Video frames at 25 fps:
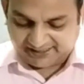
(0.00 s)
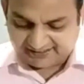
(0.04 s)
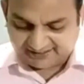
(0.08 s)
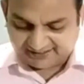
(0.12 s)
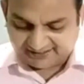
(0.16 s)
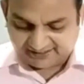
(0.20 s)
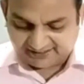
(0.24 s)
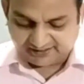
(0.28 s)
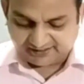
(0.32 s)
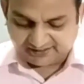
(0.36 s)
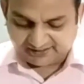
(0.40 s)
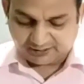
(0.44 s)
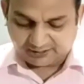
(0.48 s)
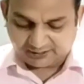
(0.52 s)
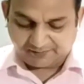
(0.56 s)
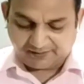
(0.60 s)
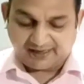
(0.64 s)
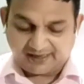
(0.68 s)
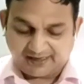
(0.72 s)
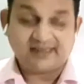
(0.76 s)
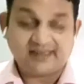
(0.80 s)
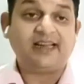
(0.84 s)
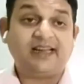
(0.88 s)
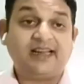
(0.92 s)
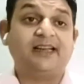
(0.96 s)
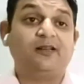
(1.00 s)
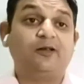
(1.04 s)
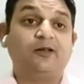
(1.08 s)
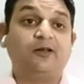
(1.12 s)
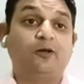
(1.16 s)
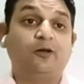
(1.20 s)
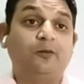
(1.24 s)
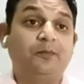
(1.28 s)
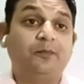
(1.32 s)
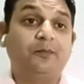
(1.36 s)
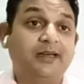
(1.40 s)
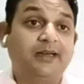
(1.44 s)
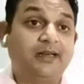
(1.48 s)
Germinating seeds
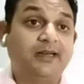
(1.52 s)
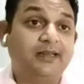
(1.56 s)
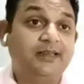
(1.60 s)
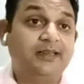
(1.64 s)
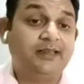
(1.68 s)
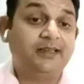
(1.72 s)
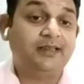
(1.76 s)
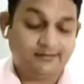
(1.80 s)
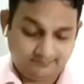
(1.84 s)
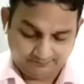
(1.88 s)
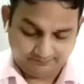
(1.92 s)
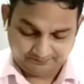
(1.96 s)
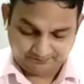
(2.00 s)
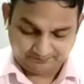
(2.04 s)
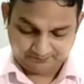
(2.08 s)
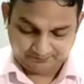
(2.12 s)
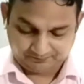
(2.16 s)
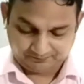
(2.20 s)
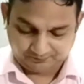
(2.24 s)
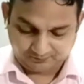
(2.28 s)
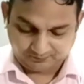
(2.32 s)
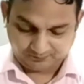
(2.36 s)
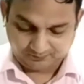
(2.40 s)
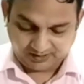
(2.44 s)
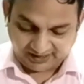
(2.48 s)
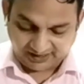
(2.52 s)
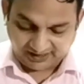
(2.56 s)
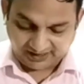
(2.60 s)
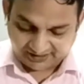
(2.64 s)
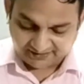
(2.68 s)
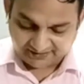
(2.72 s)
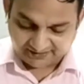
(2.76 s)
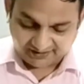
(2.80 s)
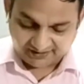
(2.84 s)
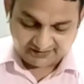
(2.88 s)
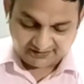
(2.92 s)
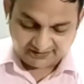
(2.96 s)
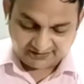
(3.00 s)
respire anaerobically
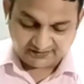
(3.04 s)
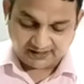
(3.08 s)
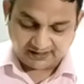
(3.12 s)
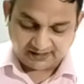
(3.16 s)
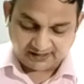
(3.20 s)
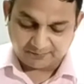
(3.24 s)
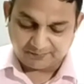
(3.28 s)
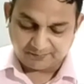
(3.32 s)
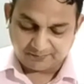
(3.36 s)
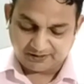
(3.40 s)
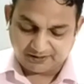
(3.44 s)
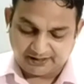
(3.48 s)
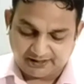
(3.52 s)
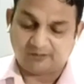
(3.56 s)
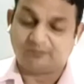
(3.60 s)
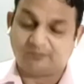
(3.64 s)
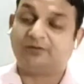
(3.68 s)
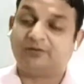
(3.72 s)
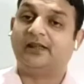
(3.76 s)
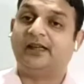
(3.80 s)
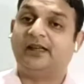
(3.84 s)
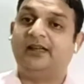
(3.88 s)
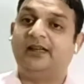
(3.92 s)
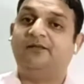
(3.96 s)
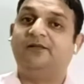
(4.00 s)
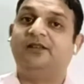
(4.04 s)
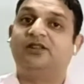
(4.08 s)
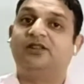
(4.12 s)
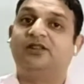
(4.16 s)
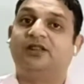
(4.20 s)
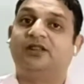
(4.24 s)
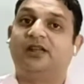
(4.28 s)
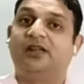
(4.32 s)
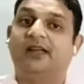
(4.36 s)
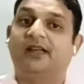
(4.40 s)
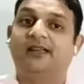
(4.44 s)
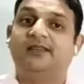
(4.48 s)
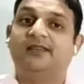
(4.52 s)
and release carbon
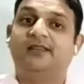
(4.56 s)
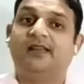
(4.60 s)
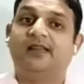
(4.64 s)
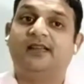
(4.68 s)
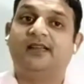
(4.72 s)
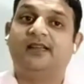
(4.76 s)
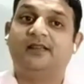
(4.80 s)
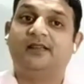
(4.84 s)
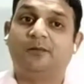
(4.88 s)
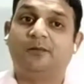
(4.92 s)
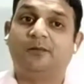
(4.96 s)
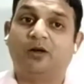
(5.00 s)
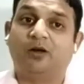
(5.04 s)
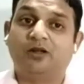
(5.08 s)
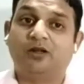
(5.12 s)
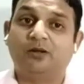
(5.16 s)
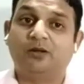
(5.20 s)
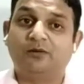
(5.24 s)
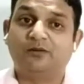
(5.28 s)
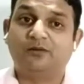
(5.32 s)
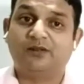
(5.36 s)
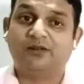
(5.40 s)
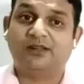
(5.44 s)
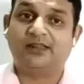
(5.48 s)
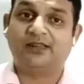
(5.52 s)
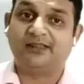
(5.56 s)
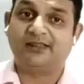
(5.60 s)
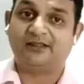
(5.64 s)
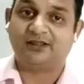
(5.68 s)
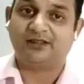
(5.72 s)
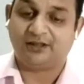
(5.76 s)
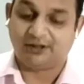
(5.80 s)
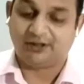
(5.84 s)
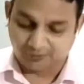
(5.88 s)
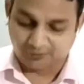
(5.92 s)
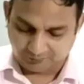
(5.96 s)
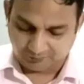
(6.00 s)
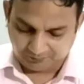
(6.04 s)
dioxide, which collects at the
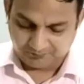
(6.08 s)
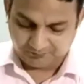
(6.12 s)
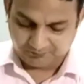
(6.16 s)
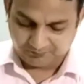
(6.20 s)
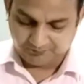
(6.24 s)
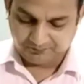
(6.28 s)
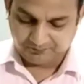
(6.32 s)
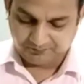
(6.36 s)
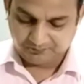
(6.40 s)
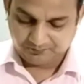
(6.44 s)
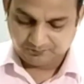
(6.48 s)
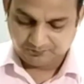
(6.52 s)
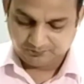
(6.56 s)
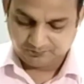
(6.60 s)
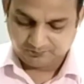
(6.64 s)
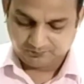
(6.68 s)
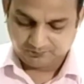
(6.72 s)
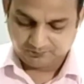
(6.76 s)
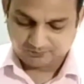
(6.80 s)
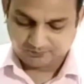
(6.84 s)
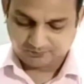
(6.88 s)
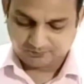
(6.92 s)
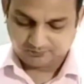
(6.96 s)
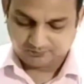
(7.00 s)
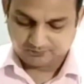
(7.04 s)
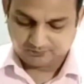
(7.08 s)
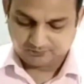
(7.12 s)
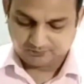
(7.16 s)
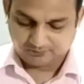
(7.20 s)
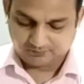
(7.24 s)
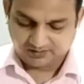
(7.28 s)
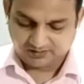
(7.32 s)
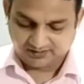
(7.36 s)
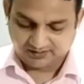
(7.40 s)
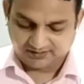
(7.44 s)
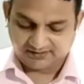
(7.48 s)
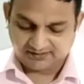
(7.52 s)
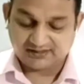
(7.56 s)
bottom of the test tube,
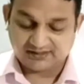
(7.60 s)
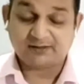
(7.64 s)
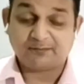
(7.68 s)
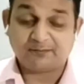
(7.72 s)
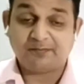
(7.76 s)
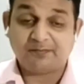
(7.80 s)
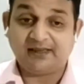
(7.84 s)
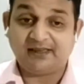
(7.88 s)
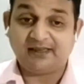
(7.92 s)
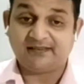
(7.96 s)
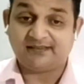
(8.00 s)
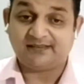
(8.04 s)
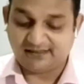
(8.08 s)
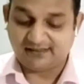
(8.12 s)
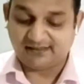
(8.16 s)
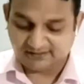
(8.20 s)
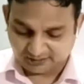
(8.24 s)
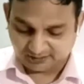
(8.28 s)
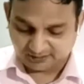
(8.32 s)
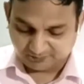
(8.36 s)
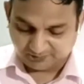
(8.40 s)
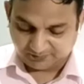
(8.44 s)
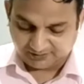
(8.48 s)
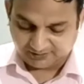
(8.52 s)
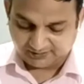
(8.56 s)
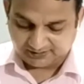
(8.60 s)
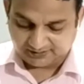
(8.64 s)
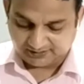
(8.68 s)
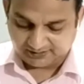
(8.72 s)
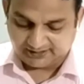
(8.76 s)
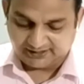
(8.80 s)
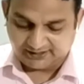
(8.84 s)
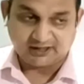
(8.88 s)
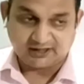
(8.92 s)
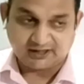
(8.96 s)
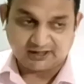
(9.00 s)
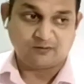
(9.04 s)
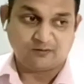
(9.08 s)
displacing
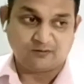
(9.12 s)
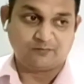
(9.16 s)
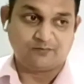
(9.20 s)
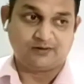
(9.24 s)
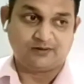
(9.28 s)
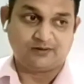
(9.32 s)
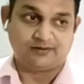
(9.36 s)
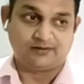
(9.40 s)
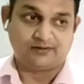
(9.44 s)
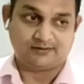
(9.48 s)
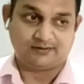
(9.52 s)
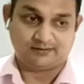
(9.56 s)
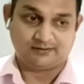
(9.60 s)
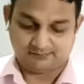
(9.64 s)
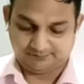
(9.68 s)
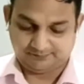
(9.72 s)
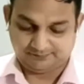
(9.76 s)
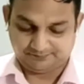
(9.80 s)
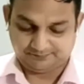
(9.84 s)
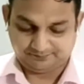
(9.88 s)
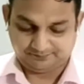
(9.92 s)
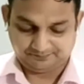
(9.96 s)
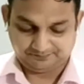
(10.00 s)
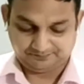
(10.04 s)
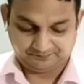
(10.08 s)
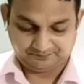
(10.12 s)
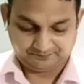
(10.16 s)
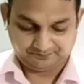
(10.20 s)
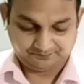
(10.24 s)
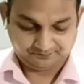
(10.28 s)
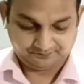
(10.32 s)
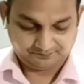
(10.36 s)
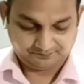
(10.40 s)
the mercury downwards.